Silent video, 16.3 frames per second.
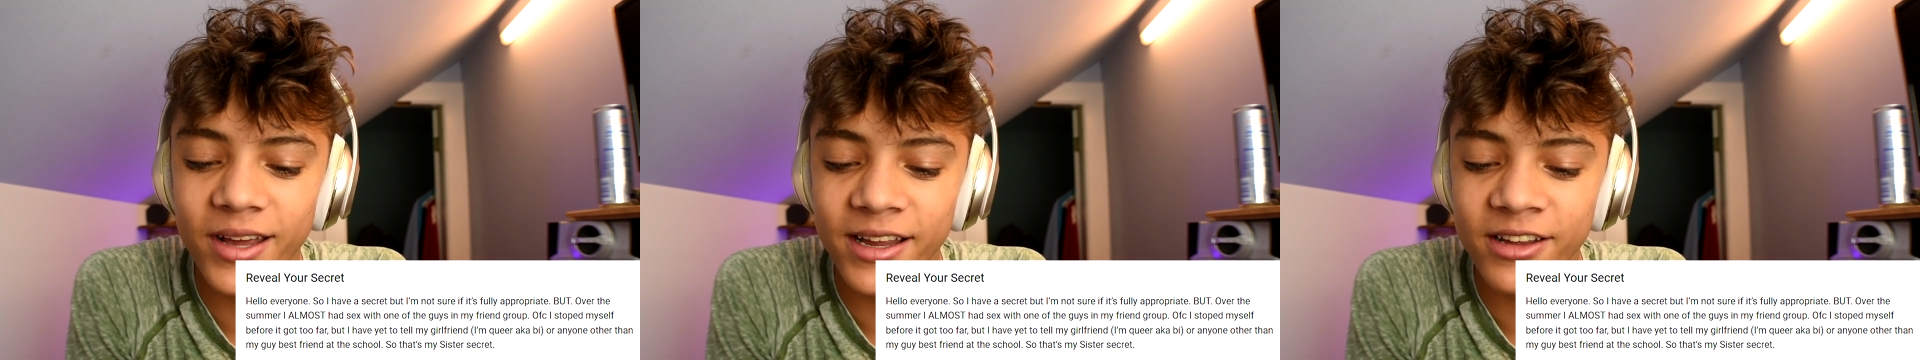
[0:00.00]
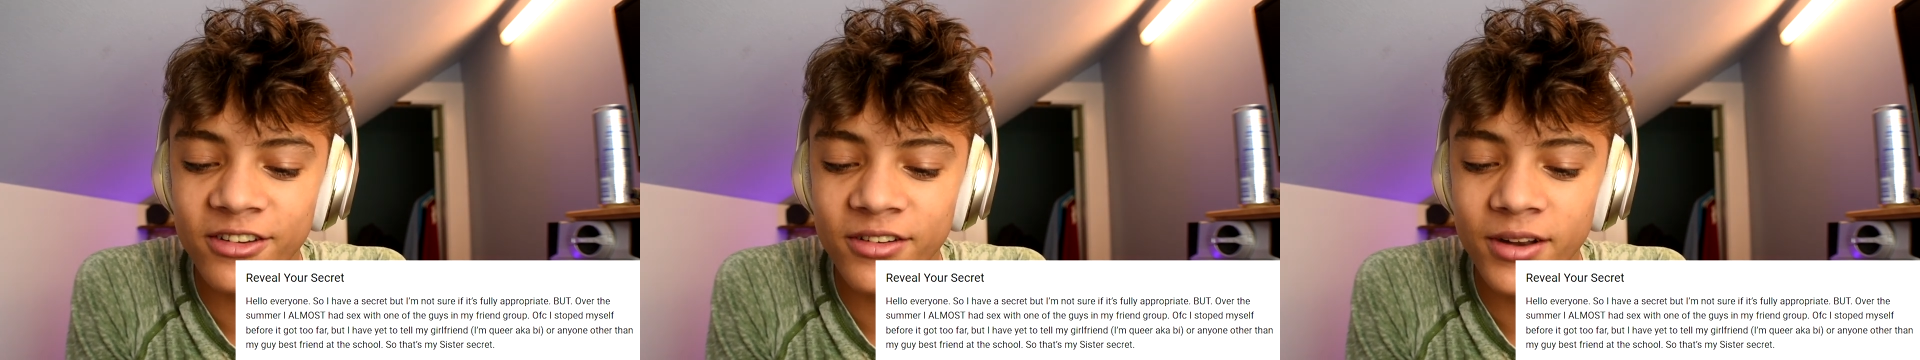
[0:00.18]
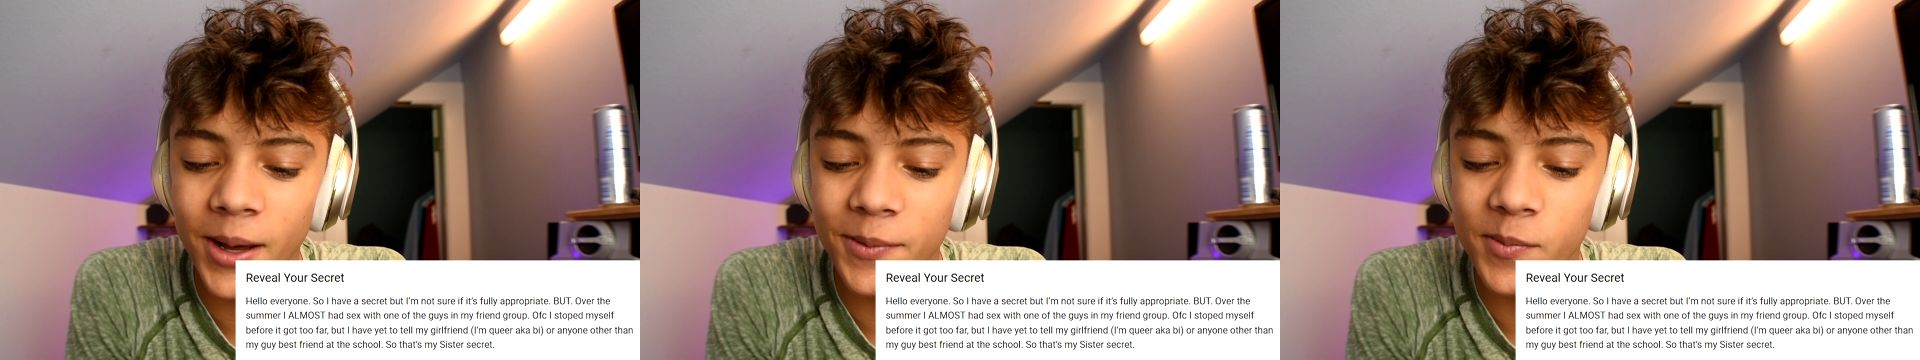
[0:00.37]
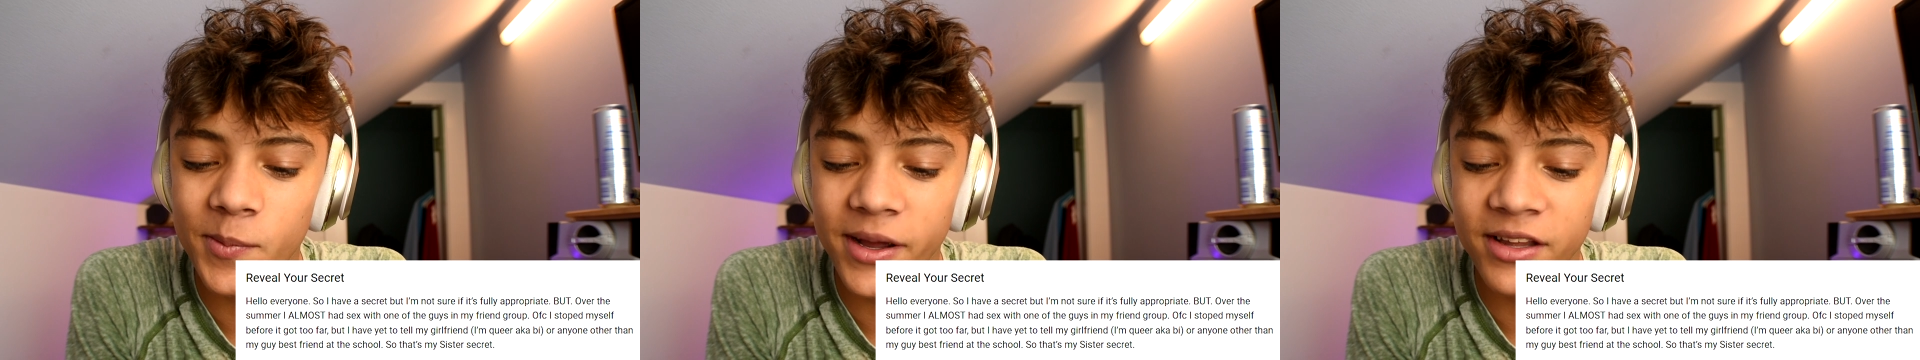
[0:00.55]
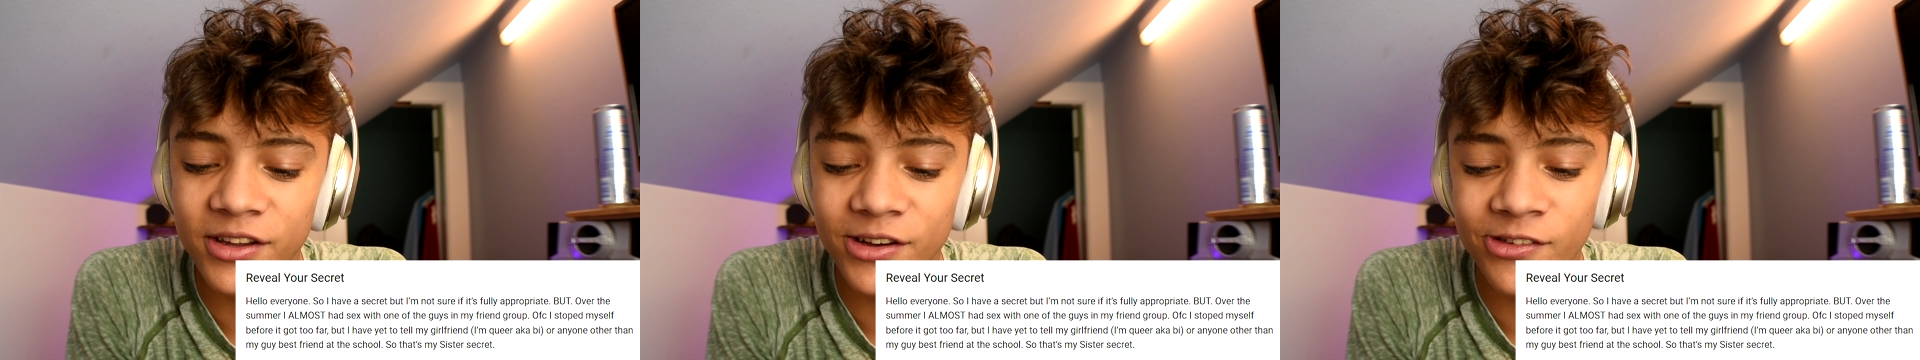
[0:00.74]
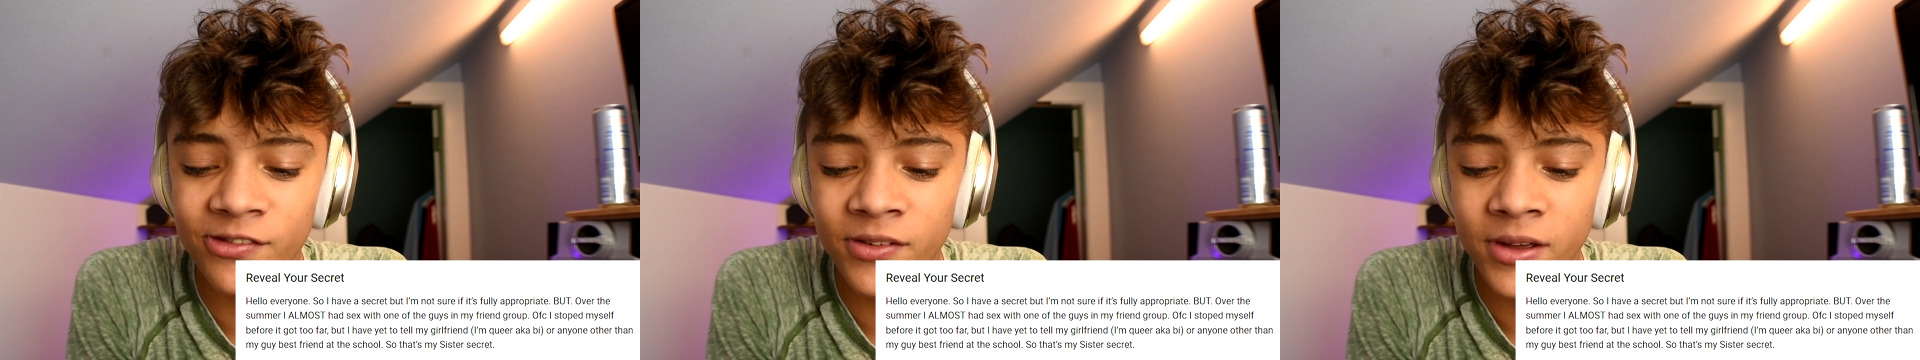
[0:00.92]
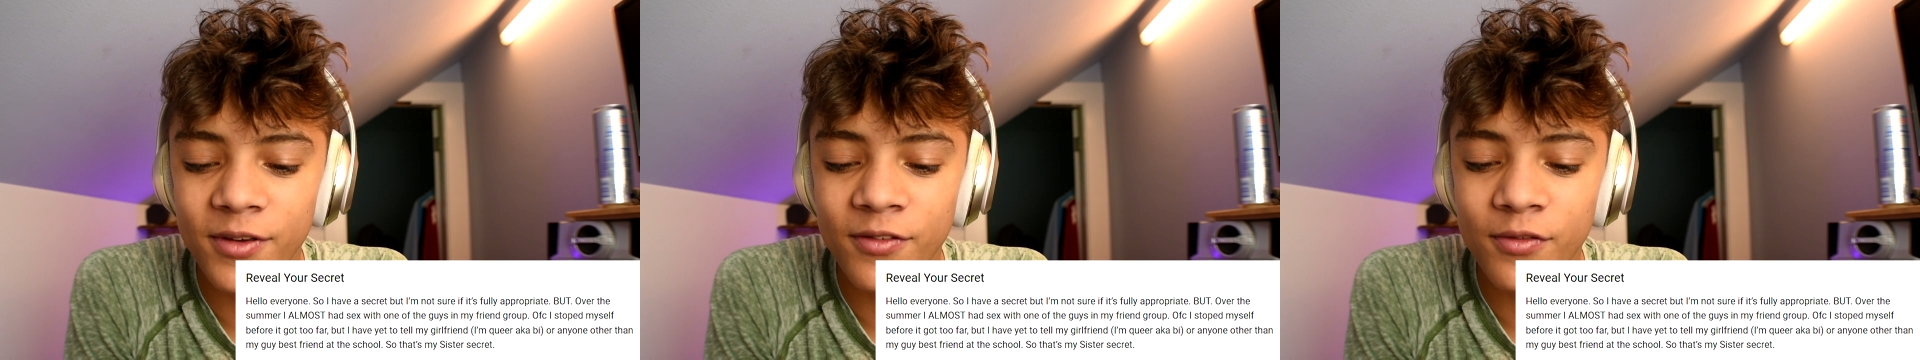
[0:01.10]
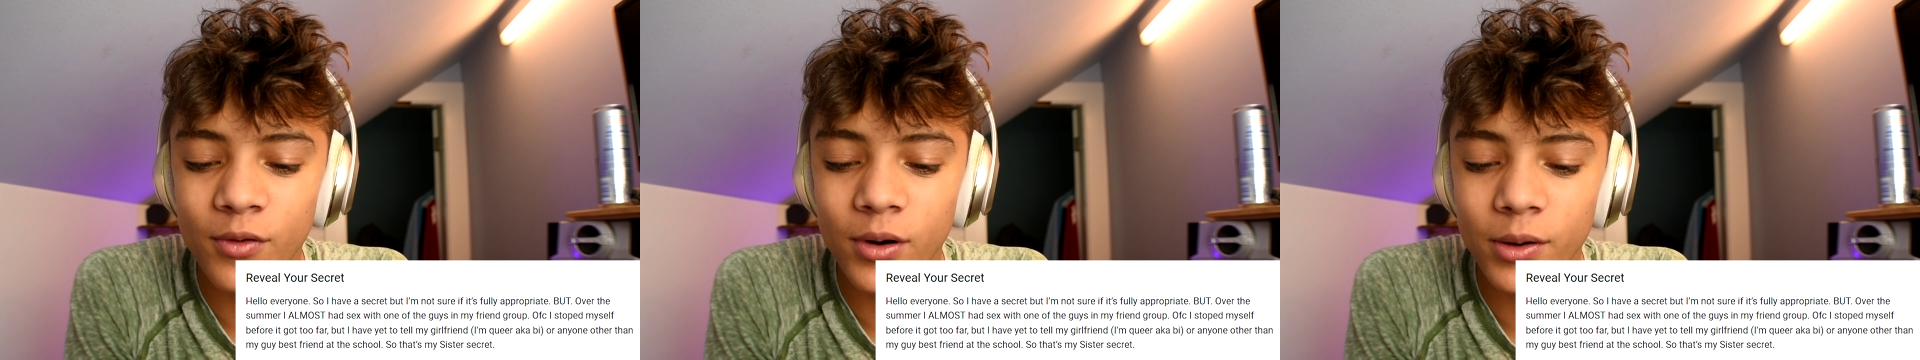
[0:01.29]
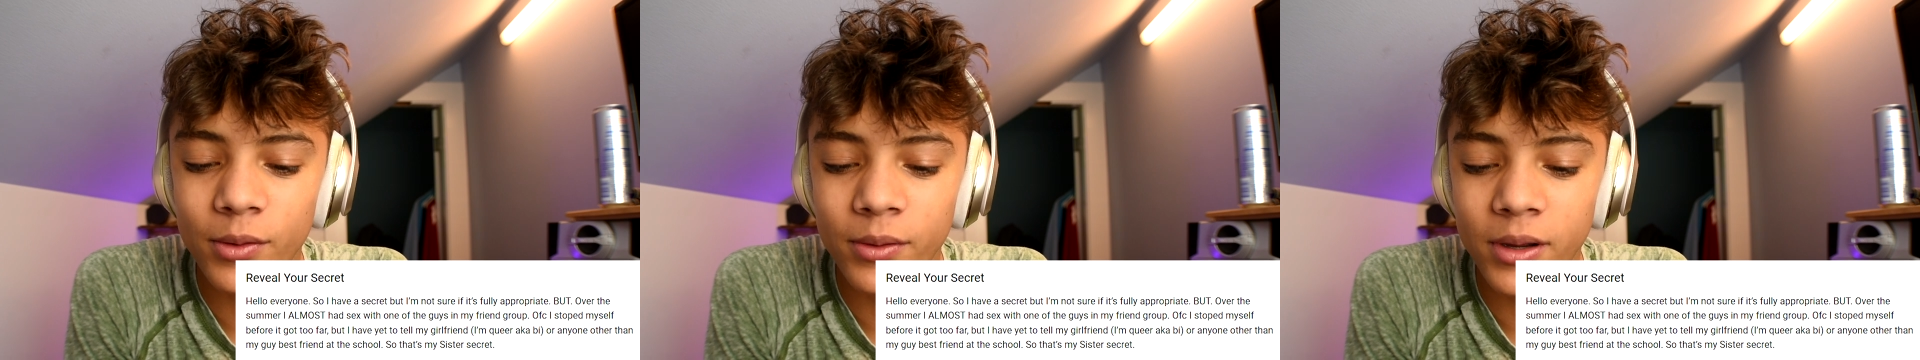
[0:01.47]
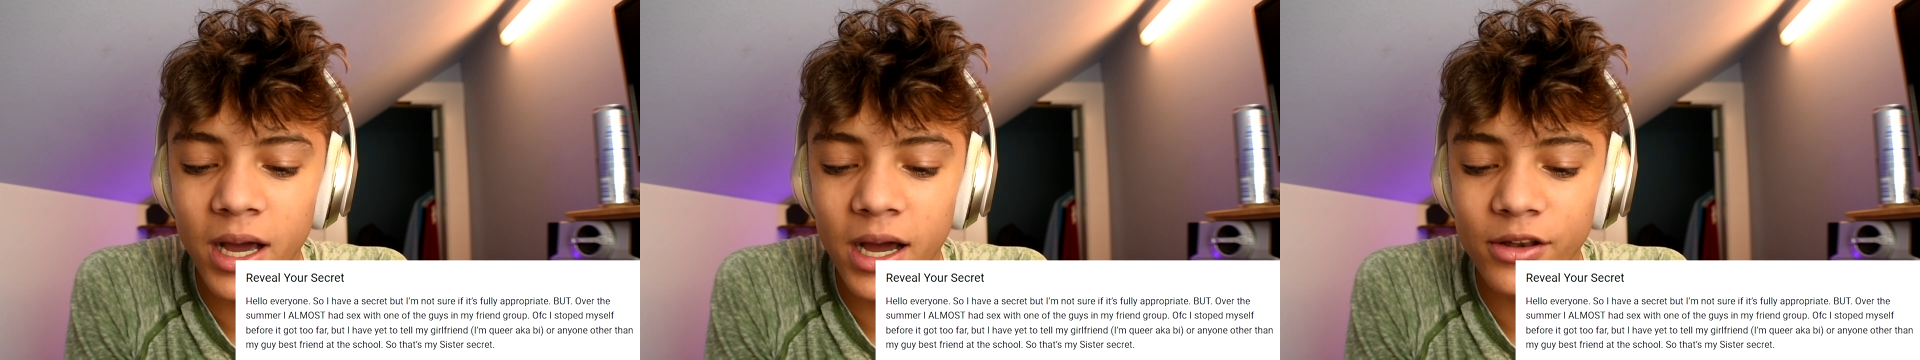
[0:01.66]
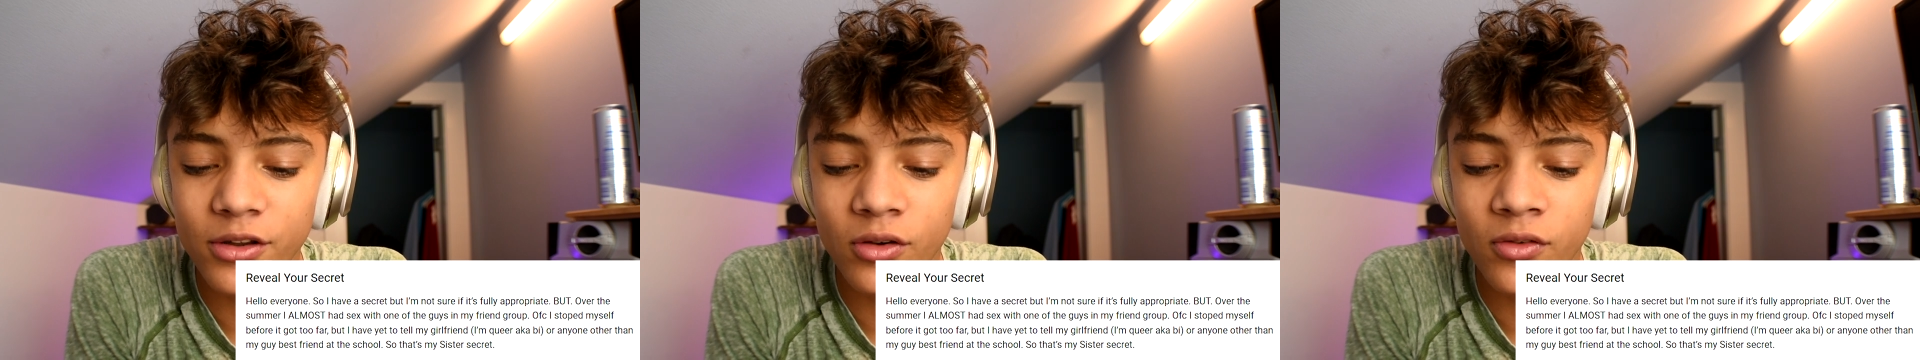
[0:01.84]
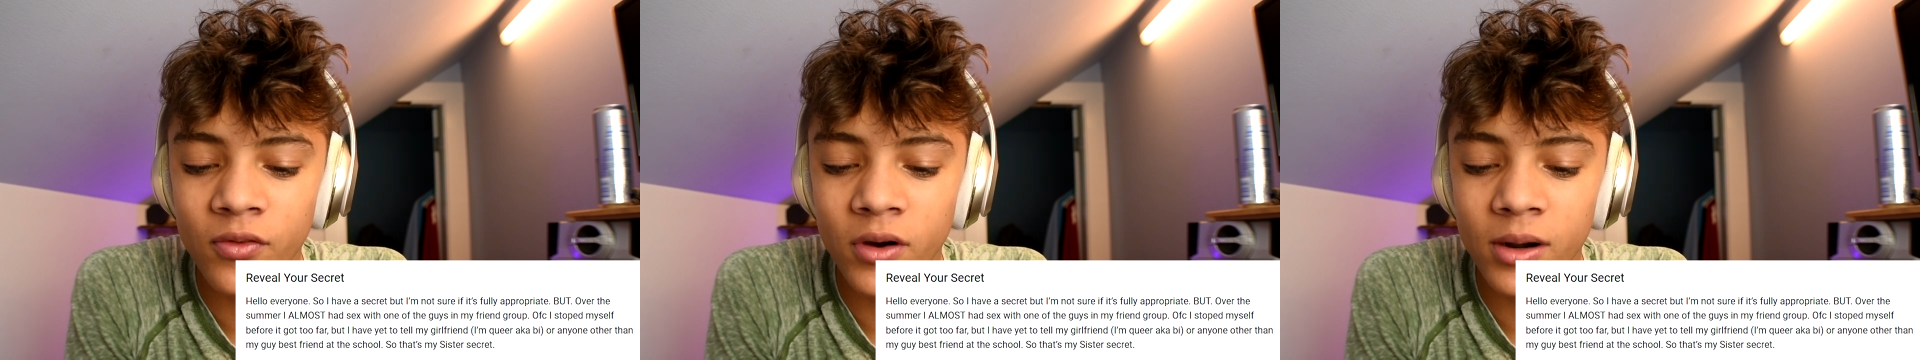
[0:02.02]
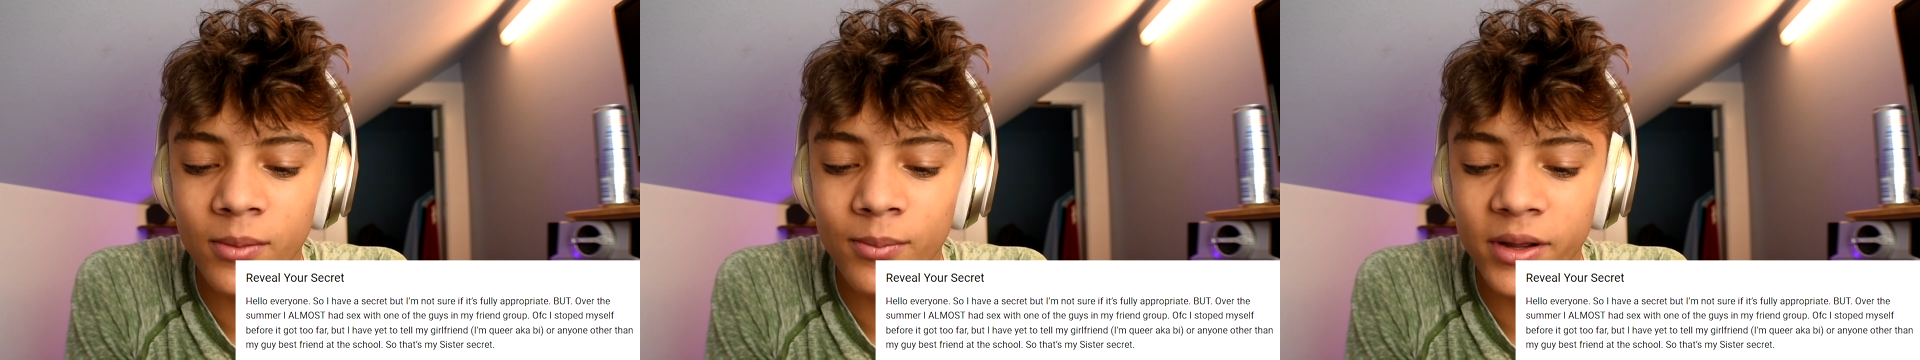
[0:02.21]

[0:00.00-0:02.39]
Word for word: I stopped myself before it got too far,